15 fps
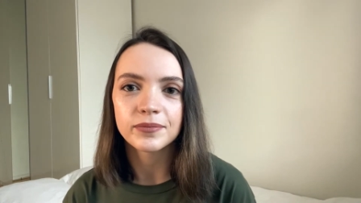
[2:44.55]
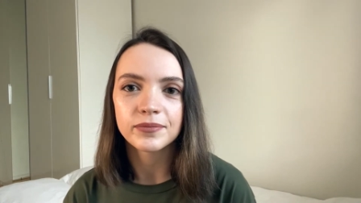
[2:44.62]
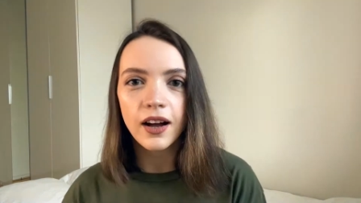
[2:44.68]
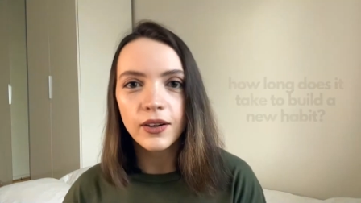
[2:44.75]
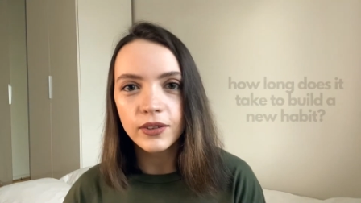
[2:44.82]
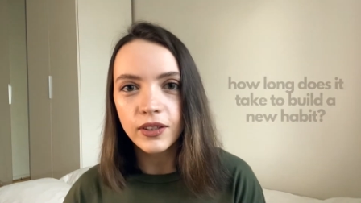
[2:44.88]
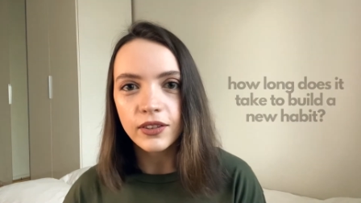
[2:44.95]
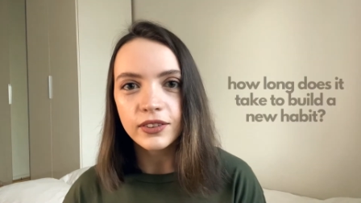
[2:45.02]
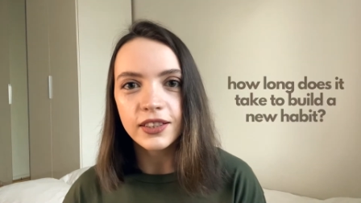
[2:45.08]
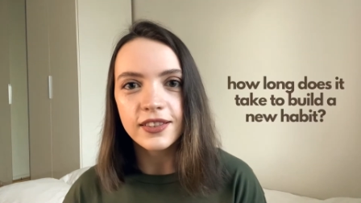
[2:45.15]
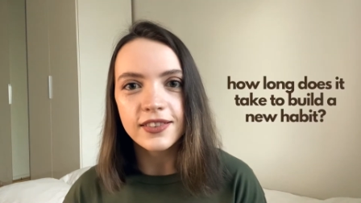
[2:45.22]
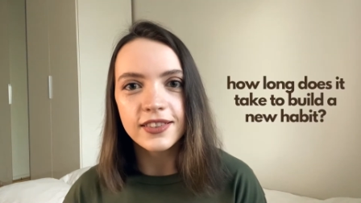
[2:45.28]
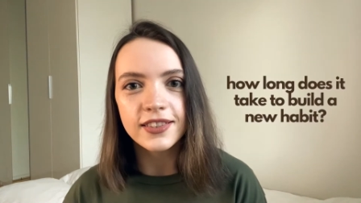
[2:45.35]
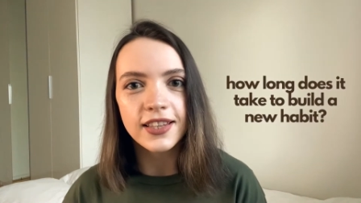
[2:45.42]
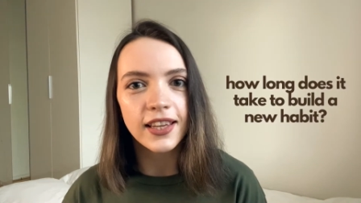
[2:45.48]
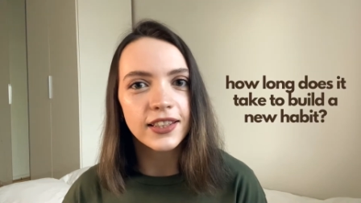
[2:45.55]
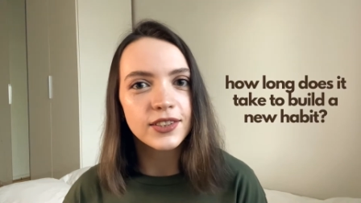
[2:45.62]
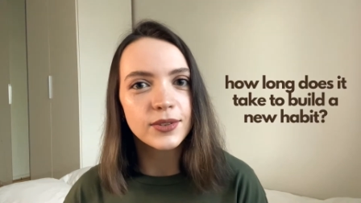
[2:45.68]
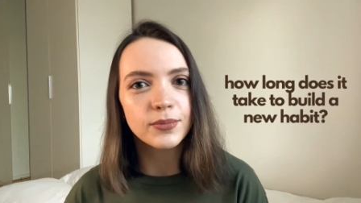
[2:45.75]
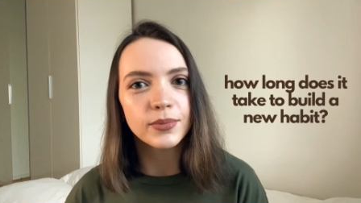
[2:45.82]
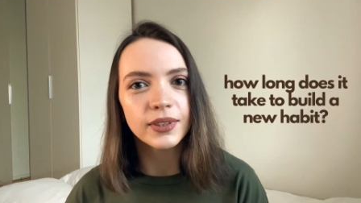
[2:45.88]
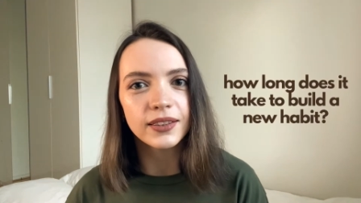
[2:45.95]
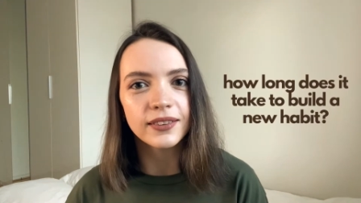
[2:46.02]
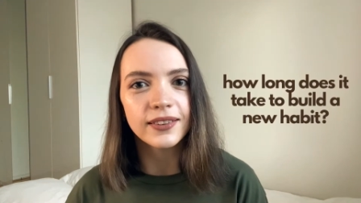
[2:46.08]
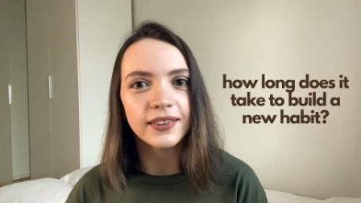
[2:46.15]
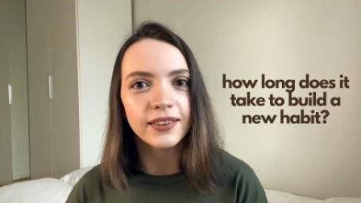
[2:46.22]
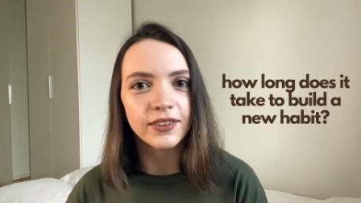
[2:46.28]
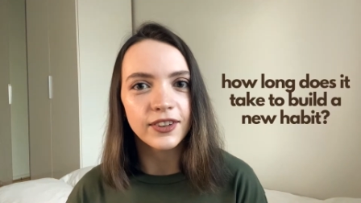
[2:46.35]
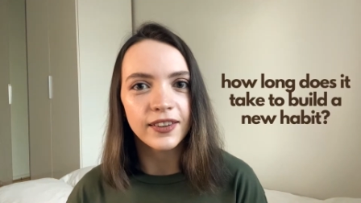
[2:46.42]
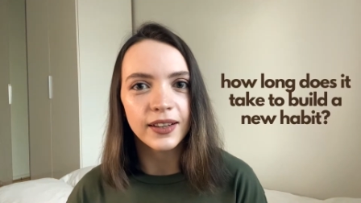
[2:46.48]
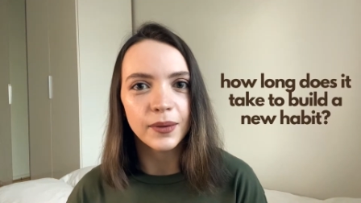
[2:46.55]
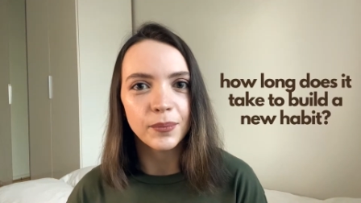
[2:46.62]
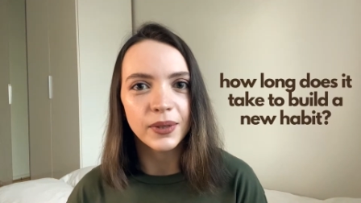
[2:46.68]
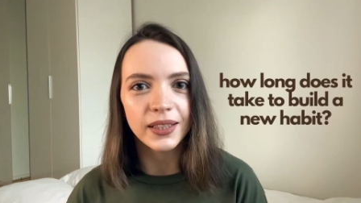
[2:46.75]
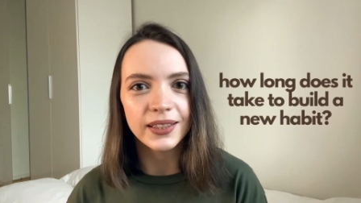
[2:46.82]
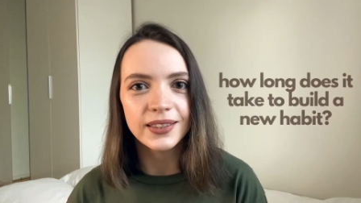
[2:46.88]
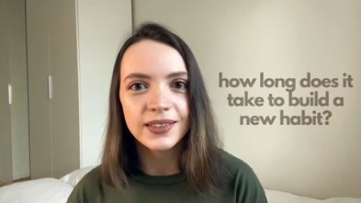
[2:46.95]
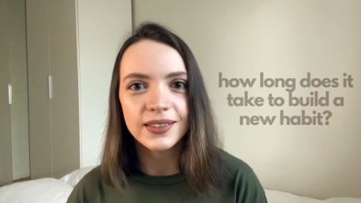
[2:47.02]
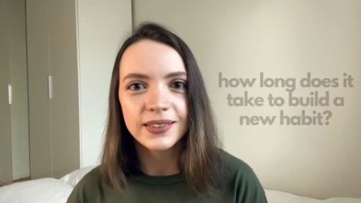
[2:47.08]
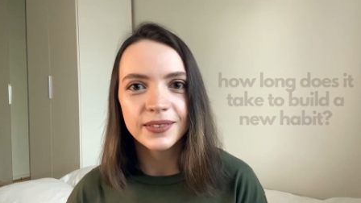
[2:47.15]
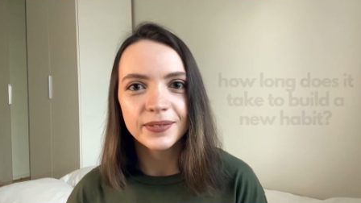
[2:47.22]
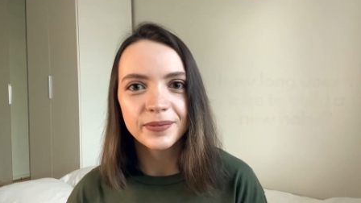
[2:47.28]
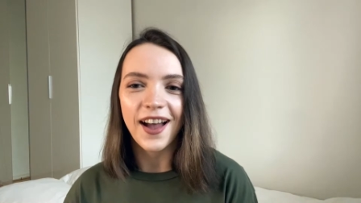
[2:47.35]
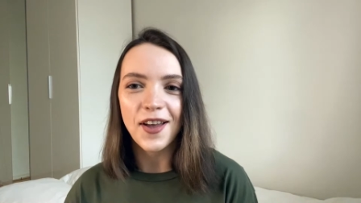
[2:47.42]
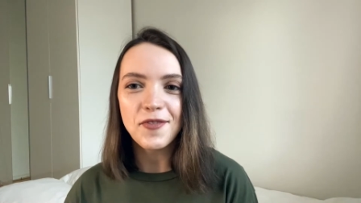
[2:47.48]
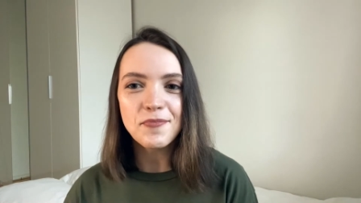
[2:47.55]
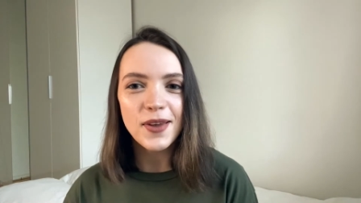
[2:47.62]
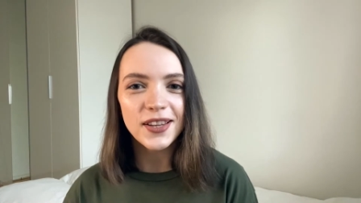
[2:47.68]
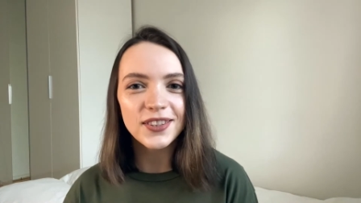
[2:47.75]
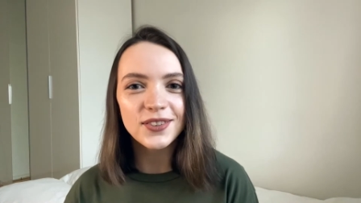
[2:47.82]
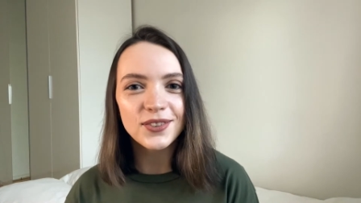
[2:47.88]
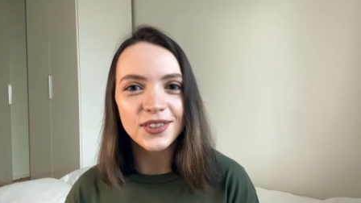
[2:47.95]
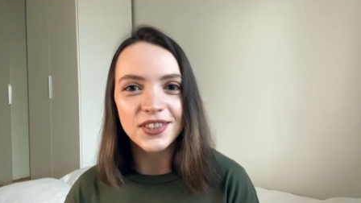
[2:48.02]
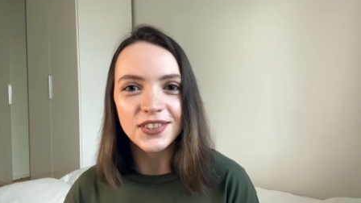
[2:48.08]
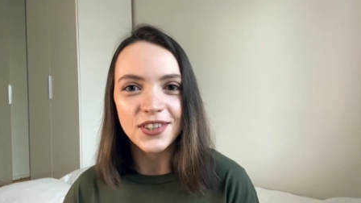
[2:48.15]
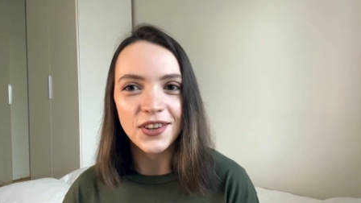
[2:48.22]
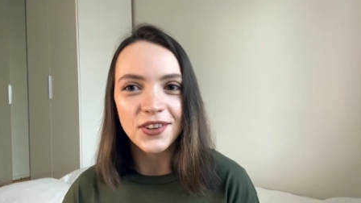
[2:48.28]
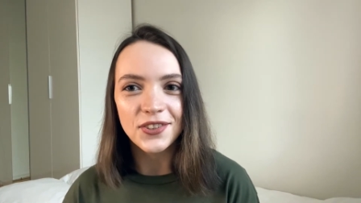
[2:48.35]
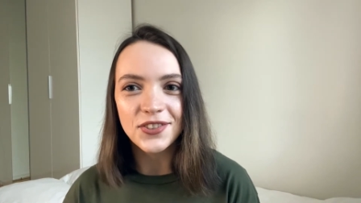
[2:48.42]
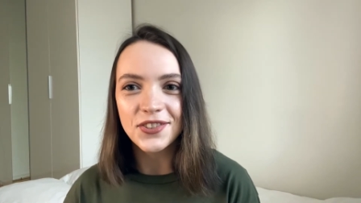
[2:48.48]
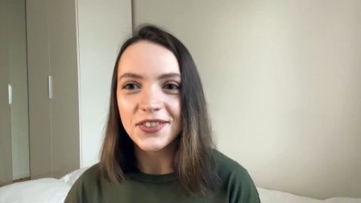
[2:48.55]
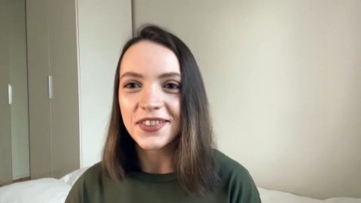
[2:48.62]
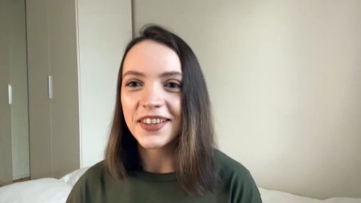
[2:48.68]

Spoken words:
How long does it take to build a new habit? I've made the research